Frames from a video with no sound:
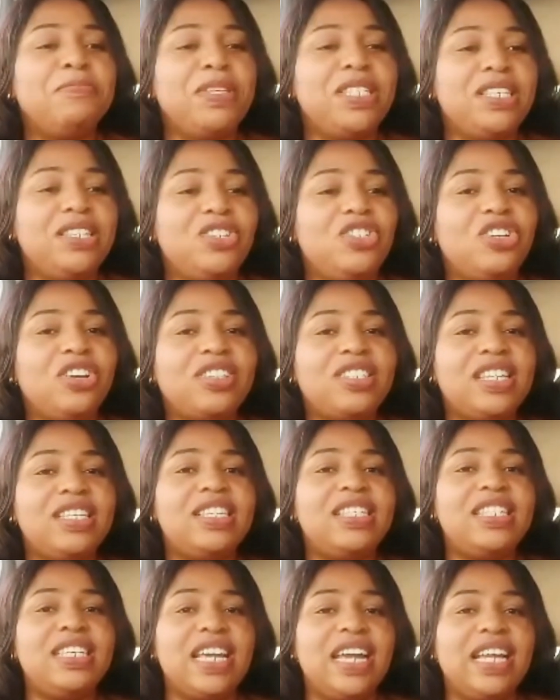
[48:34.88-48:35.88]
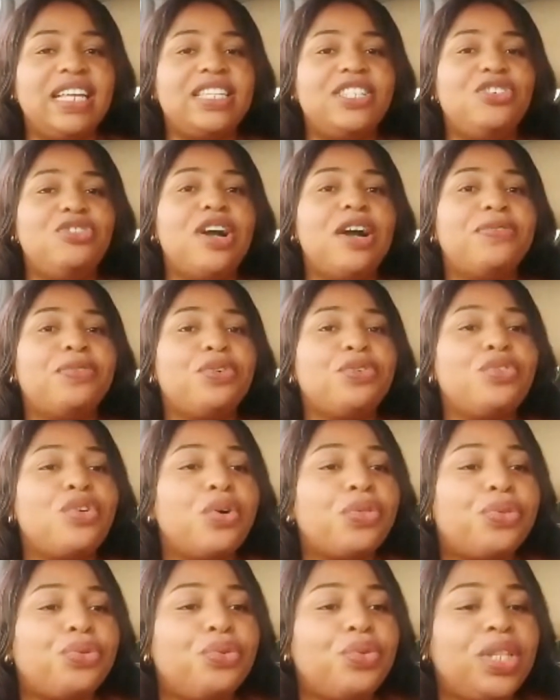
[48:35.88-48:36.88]
Mrs. Justice, yes, you have to
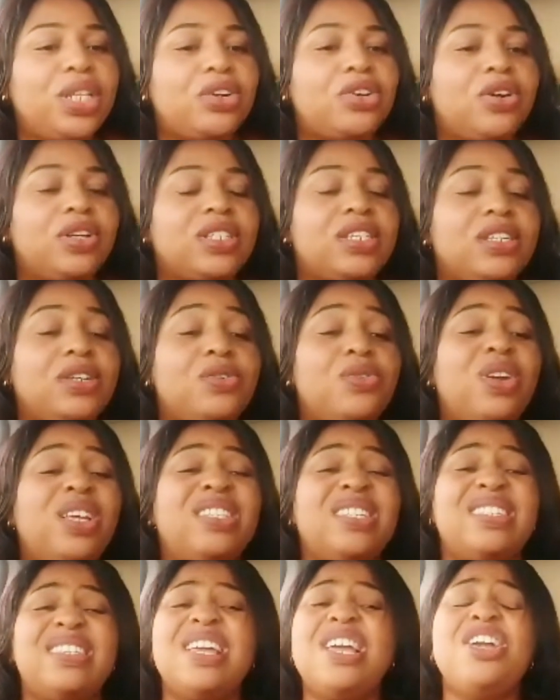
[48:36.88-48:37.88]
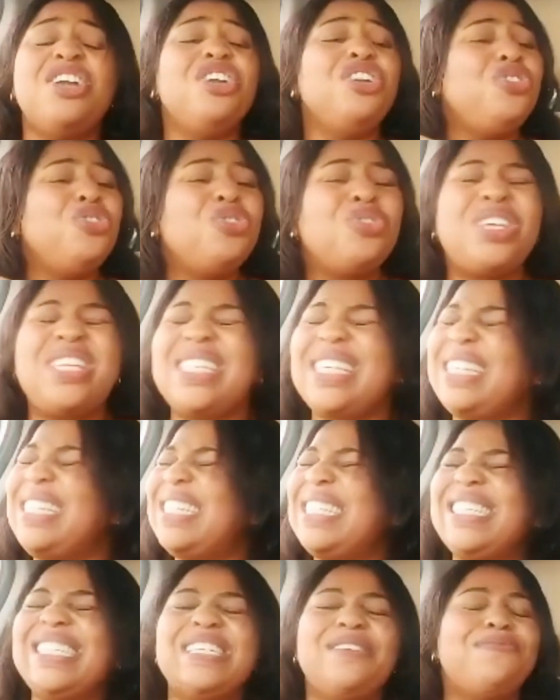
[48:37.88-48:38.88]
go through with the consequences. You see,
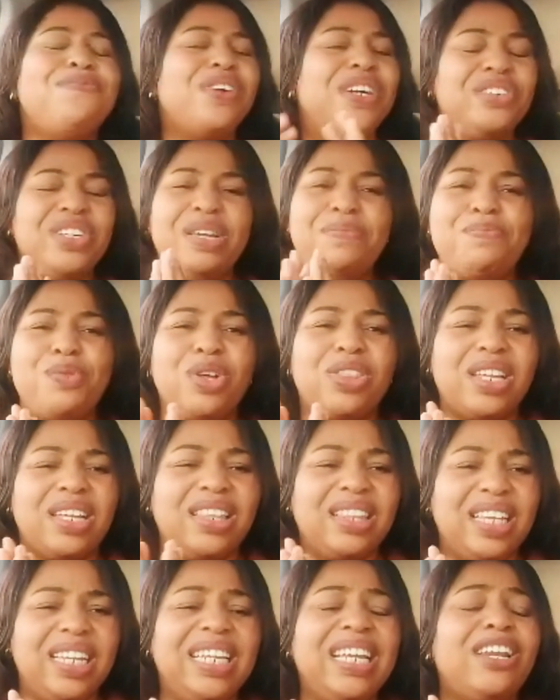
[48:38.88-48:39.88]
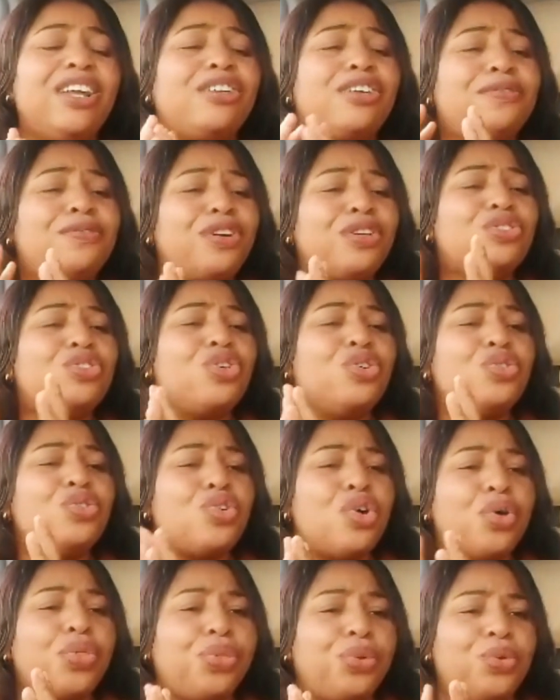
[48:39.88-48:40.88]
this is a very important thing. A lot of us don't
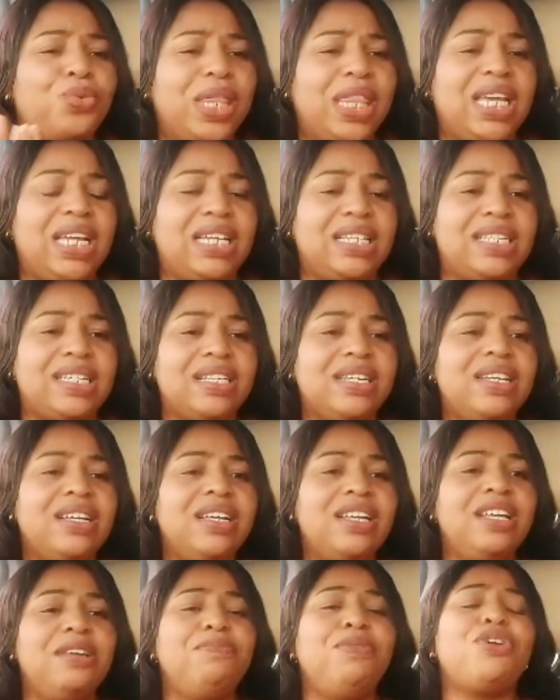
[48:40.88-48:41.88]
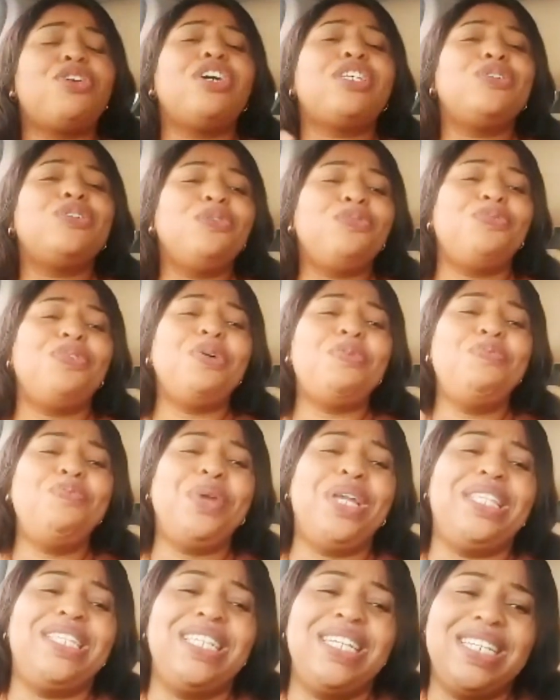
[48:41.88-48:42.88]
go through with it because we feel
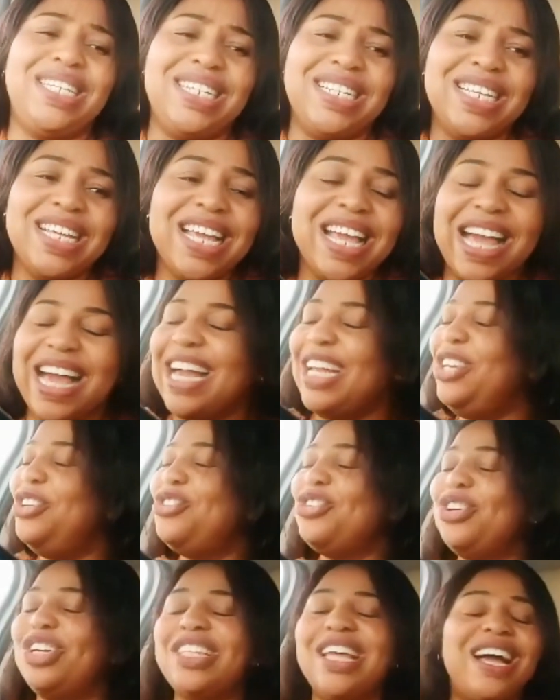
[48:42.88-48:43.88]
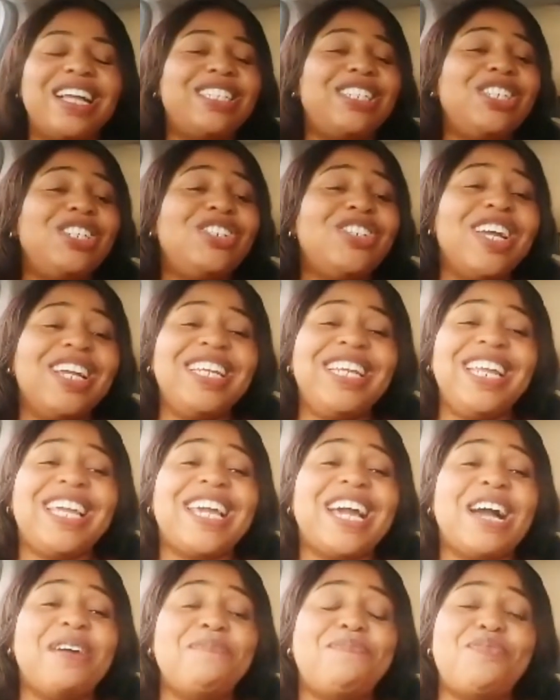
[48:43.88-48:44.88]
pitied. And you know that our children, they
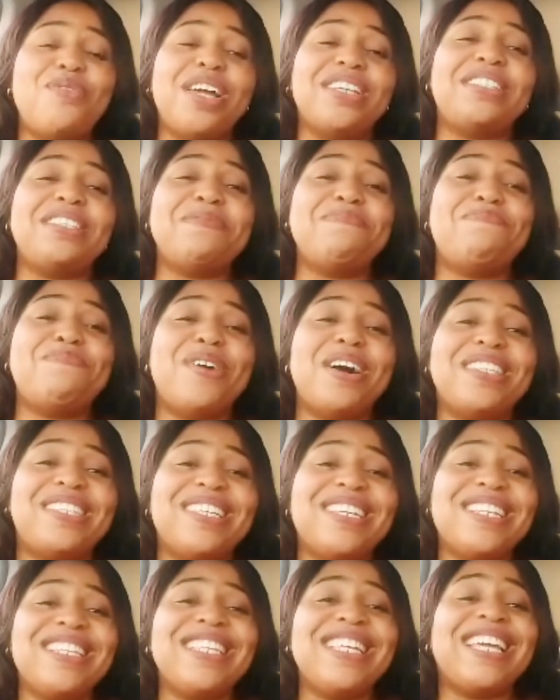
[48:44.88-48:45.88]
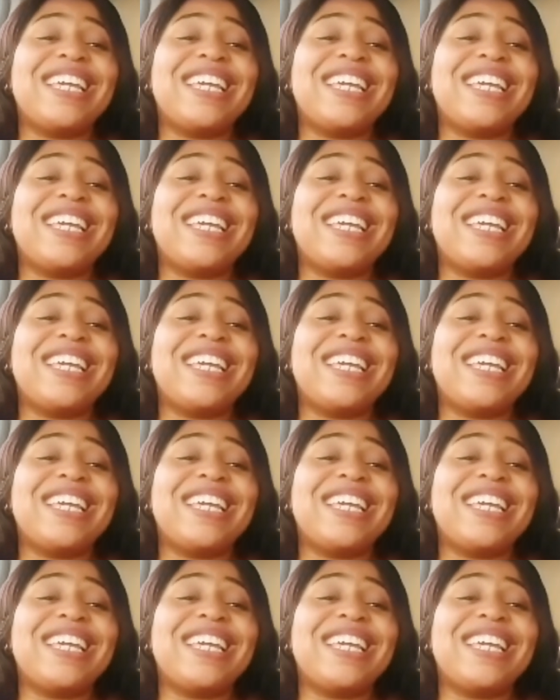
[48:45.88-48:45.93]
can press the button.